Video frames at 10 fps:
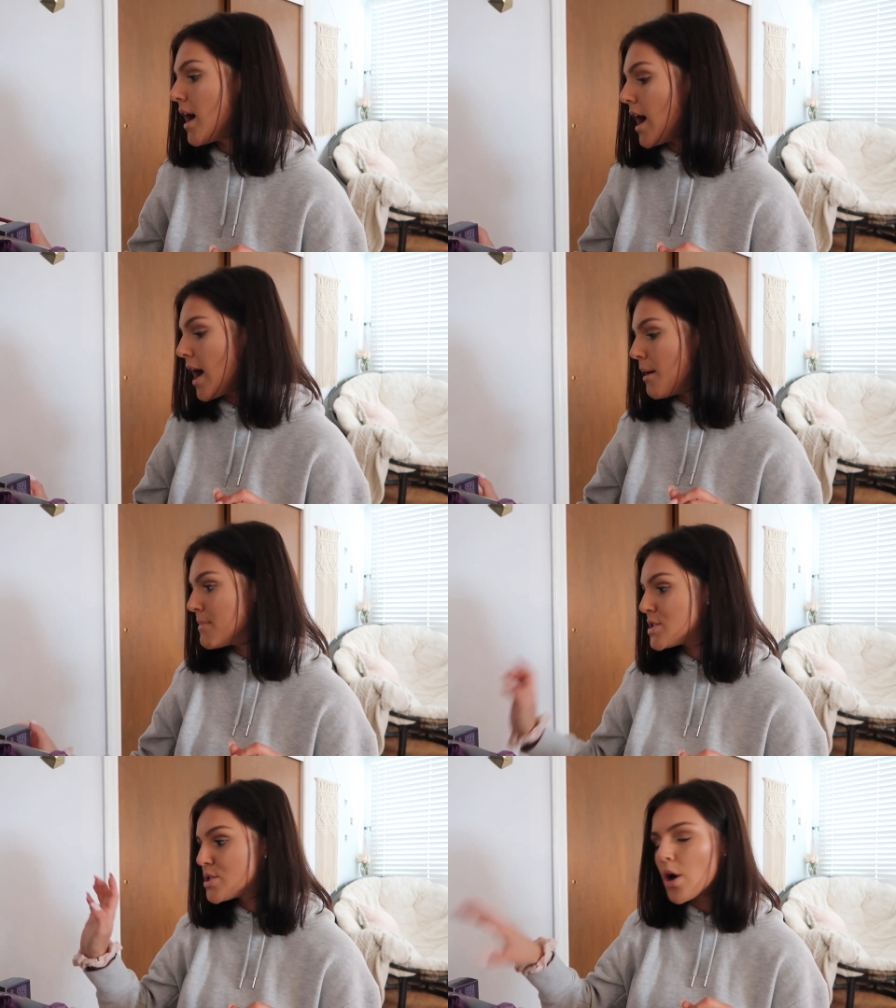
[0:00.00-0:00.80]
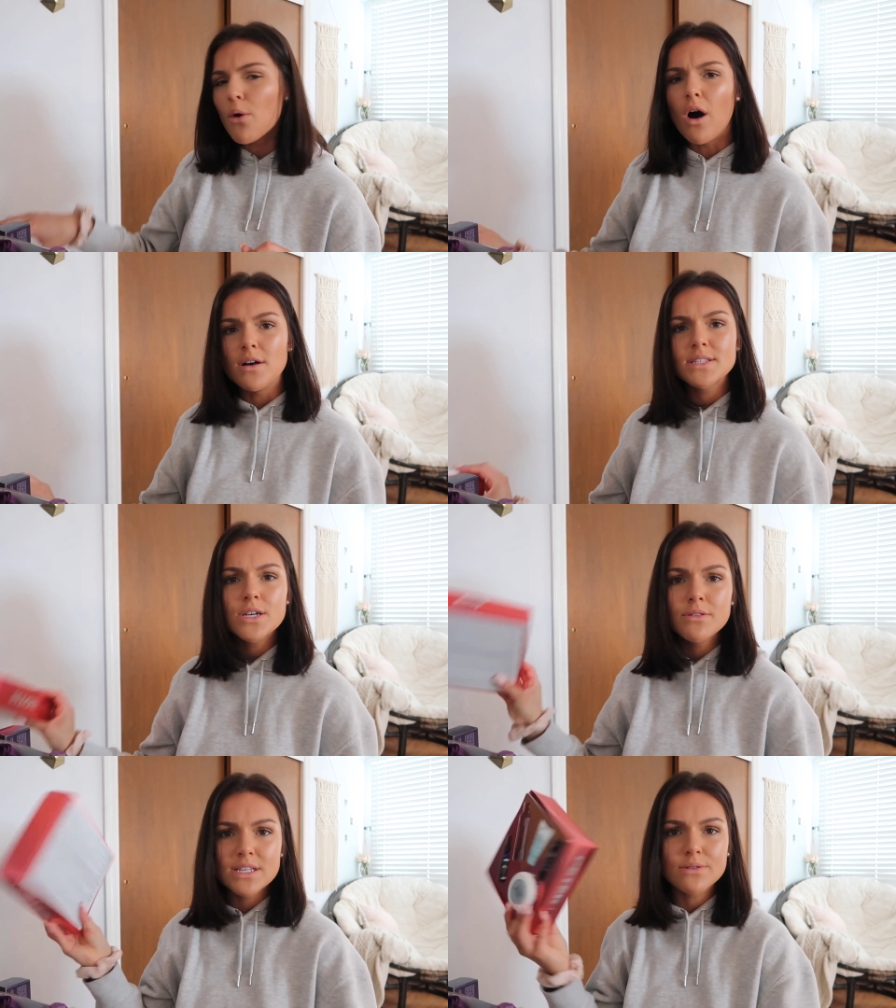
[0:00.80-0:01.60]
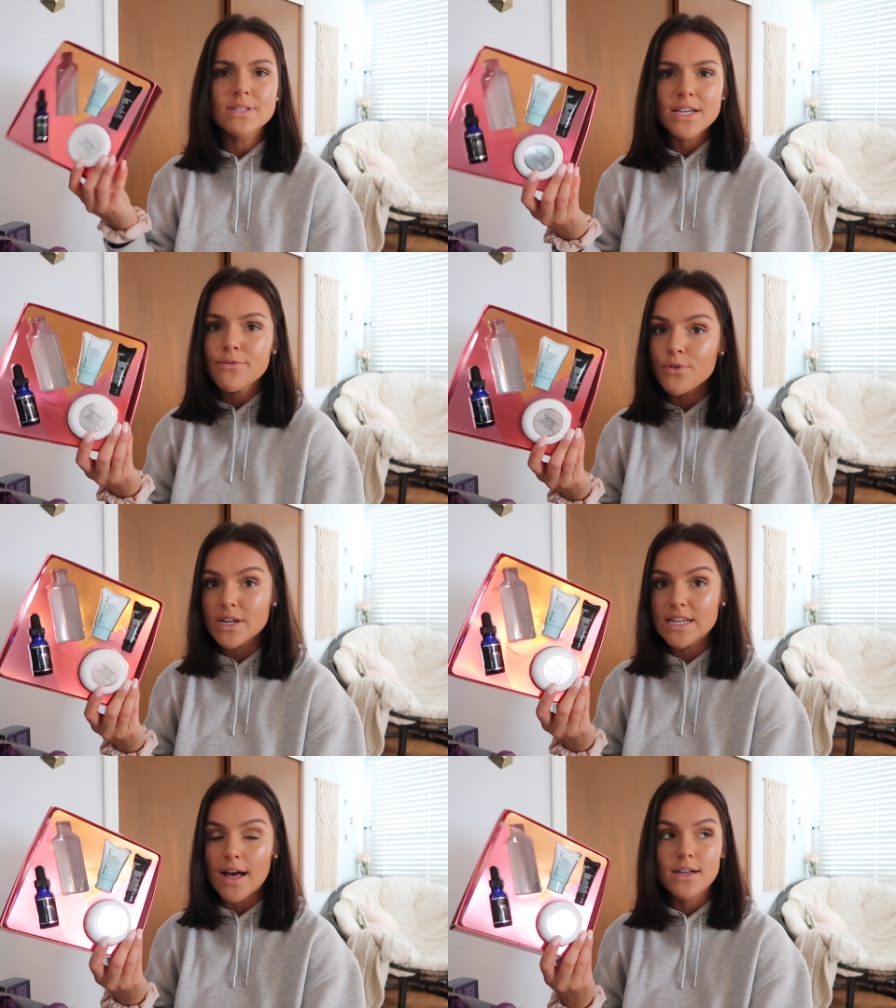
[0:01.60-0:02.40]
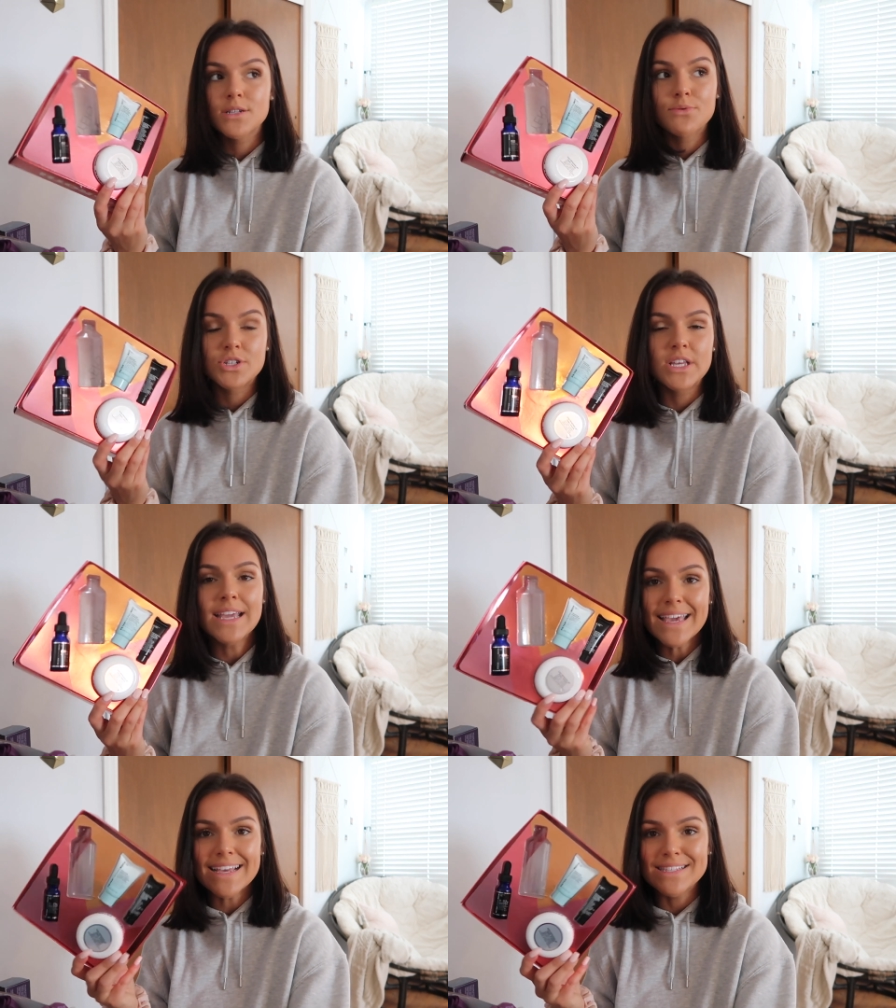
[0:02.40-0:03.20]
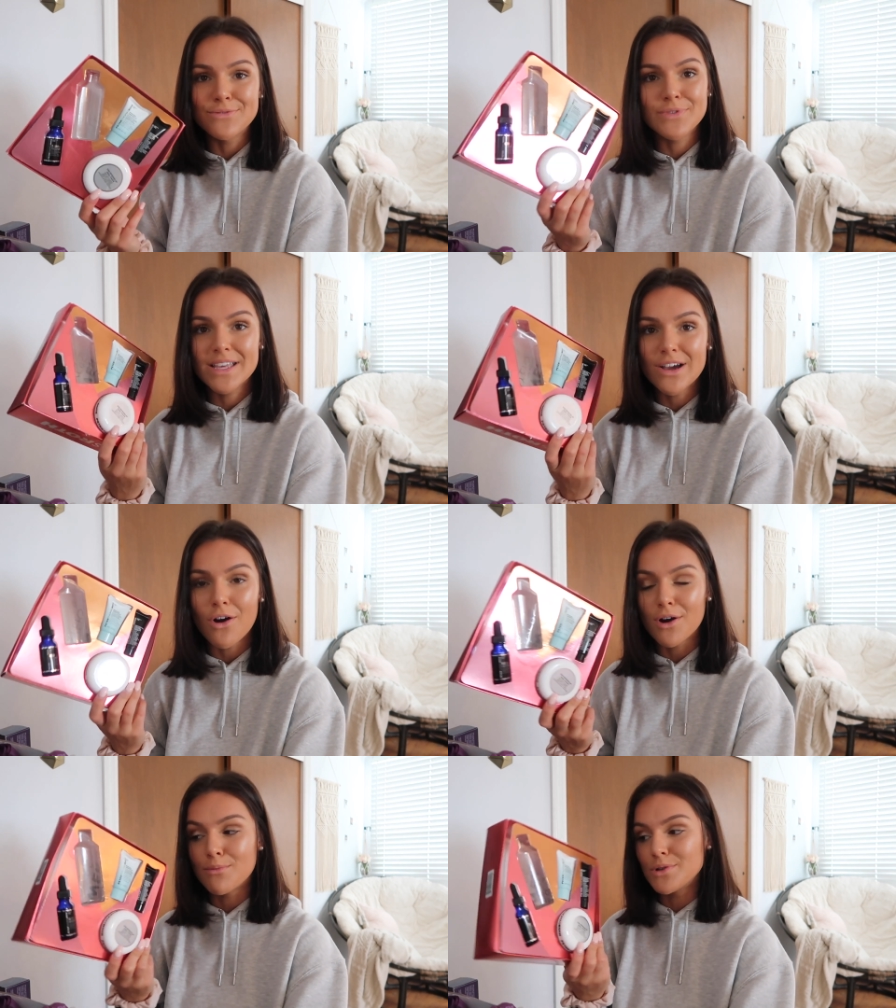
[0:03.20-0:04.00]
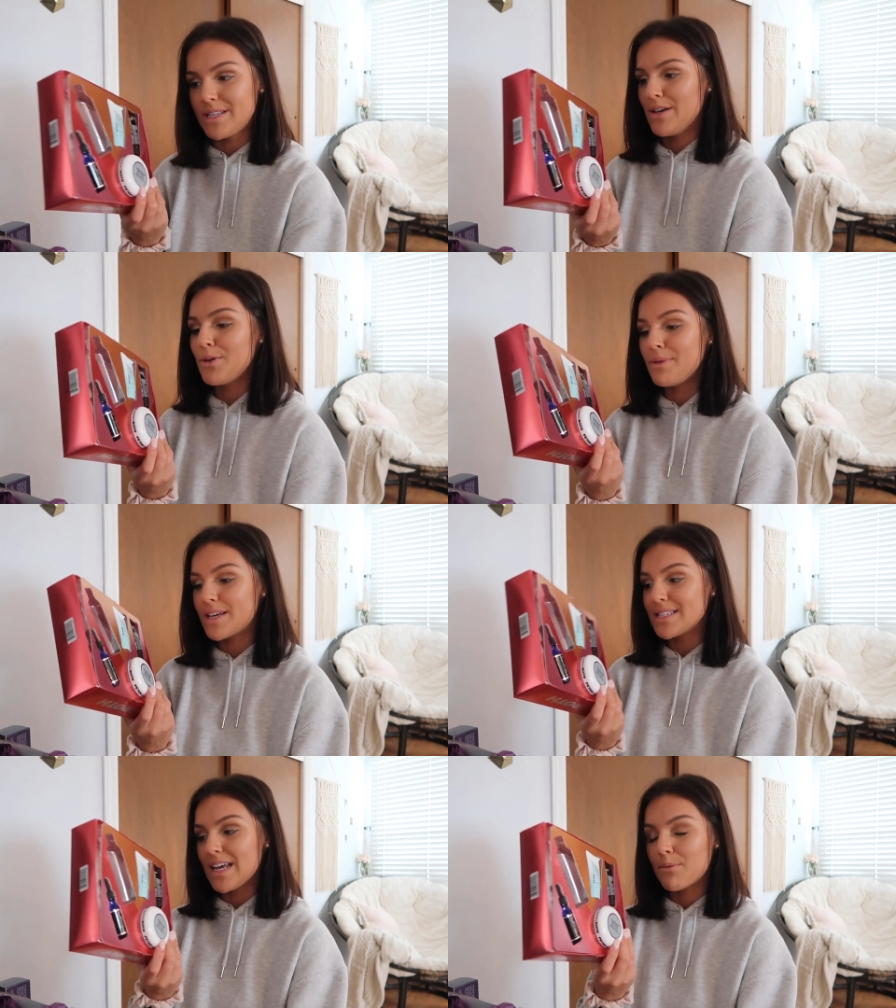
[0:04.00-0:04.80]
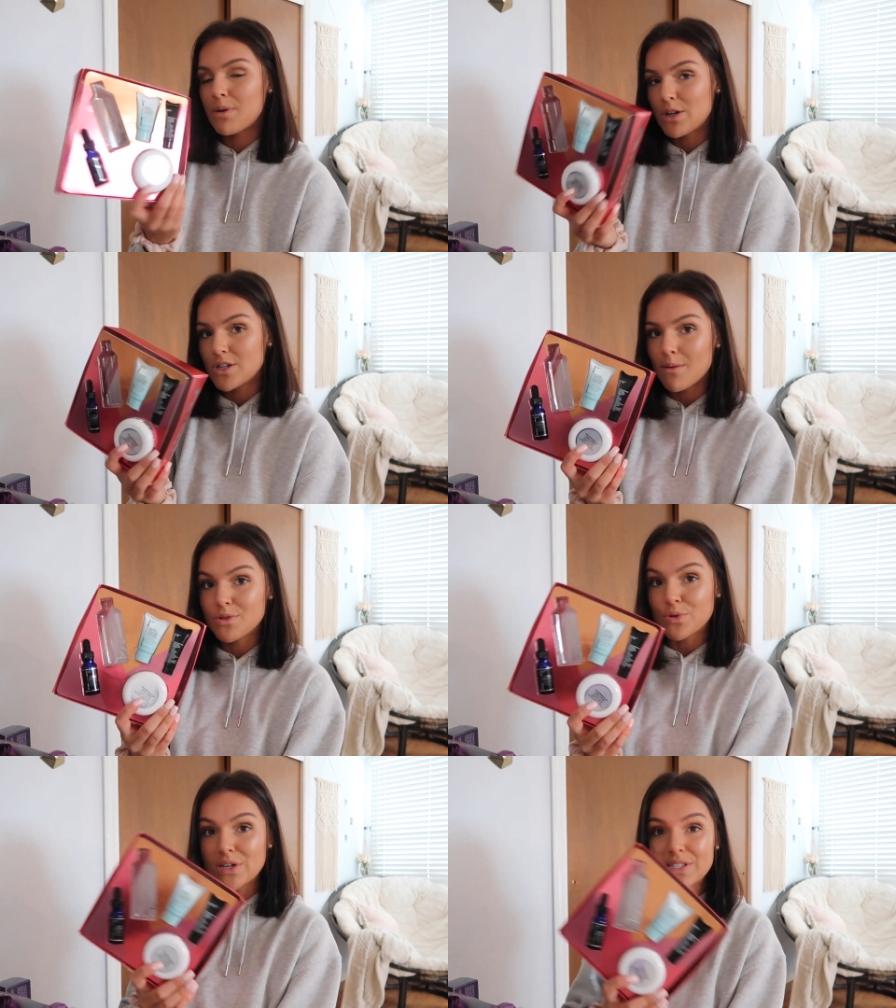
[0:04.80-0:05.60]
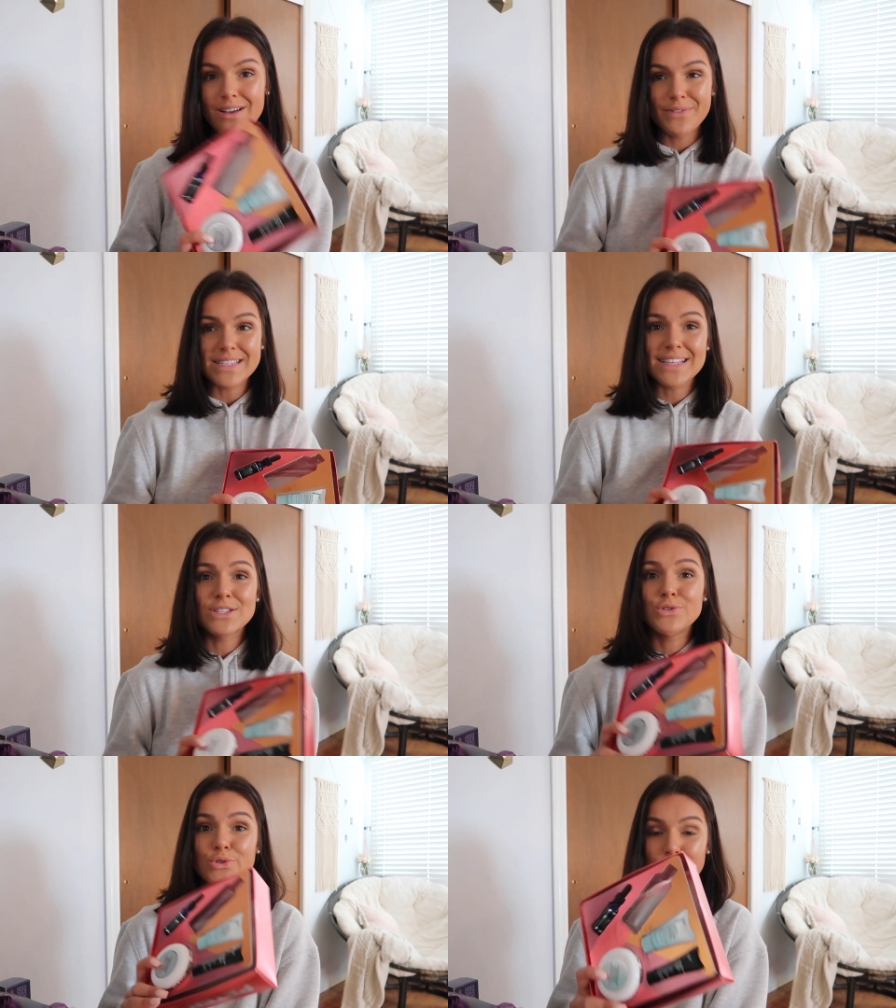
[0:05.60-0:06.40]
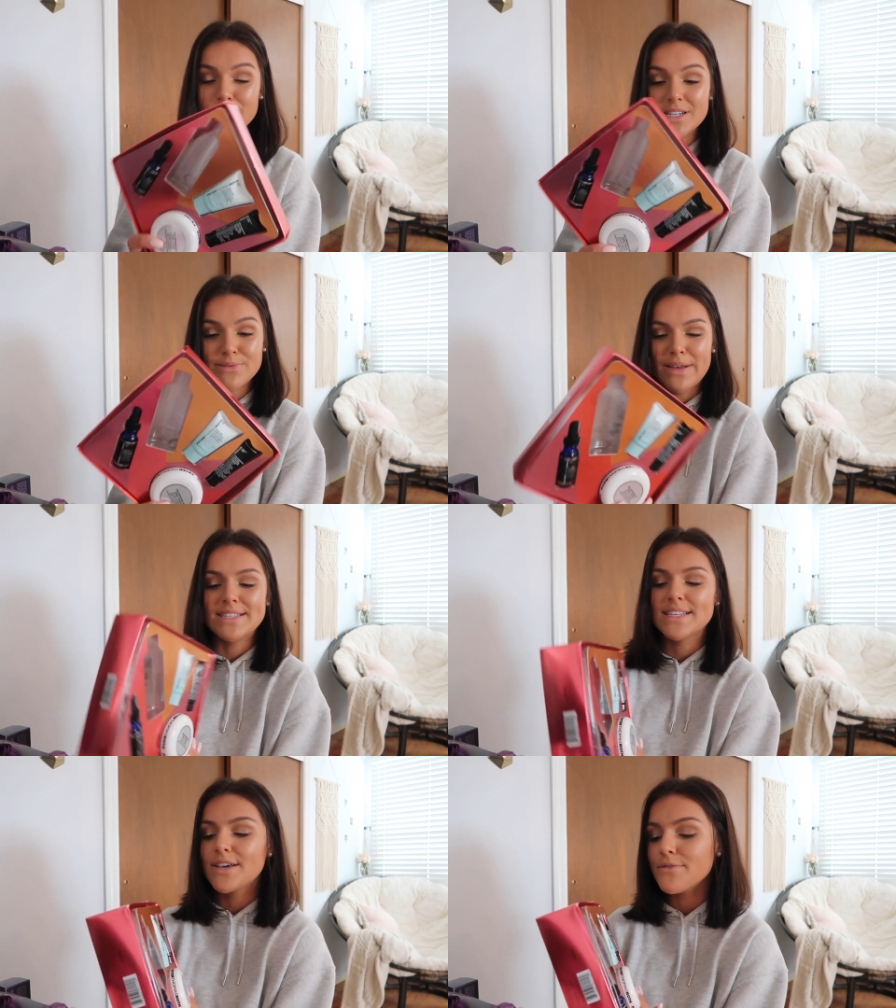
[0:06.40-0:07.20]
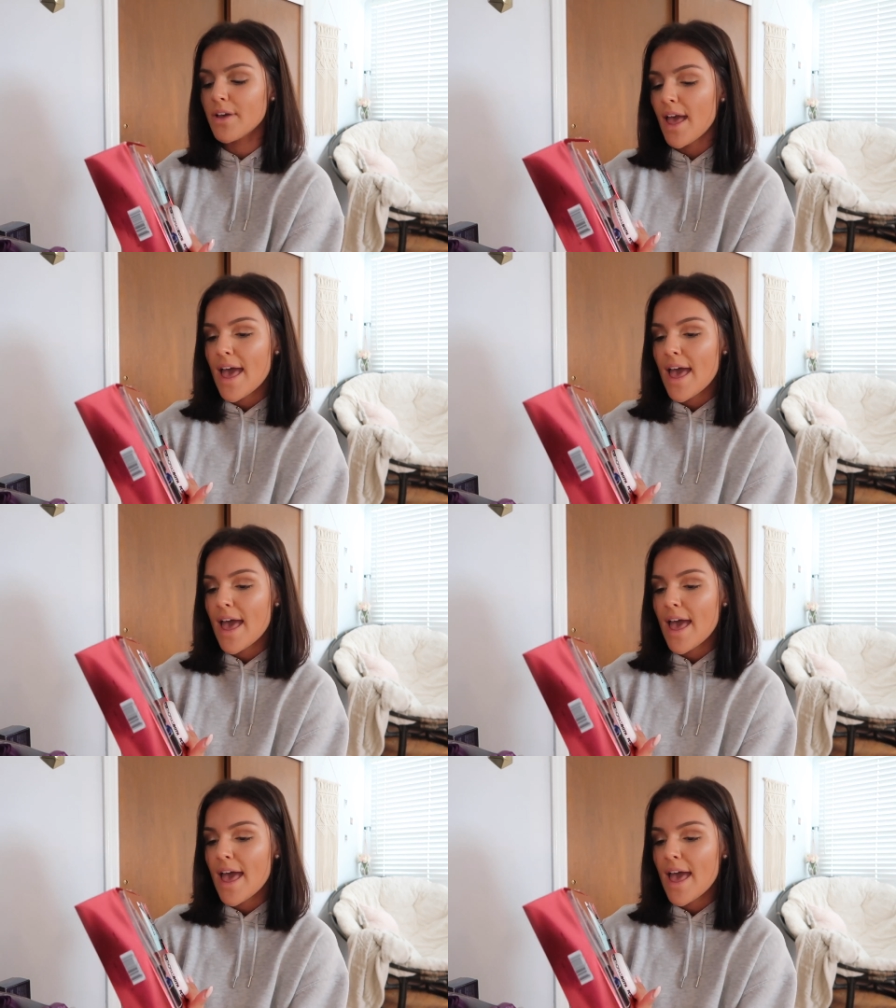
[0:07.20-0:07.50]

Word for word: Um, so also this was like $40, which like isn't really a horrible deal because like Peter Thomas Roth stuff is super expensive